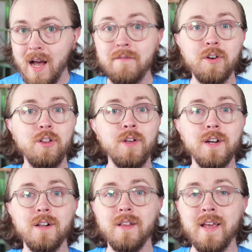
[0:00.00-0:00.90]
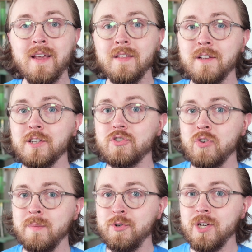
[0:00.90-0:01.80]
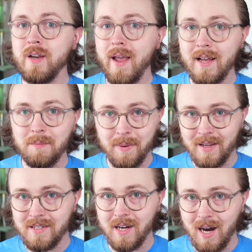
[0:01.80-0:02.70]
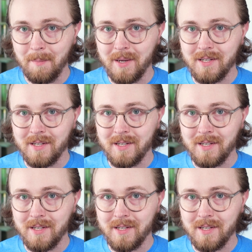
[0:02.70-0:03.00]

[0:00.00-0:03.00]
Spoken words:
I've included a link in the description and pinned comment.